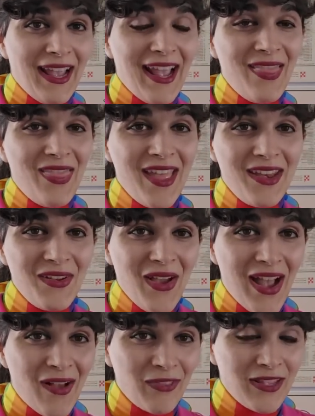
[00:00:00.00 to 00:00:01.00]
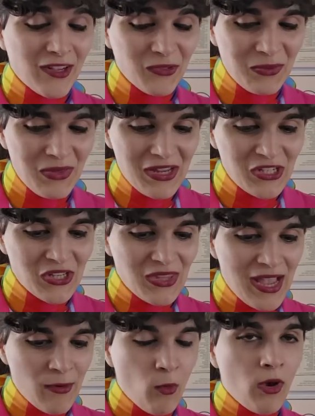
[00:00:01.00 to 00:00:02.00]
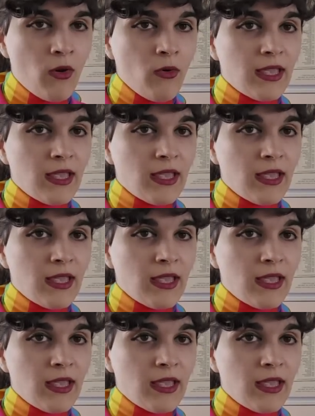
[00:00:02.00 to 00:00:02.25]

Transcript: And then you have the explanation that,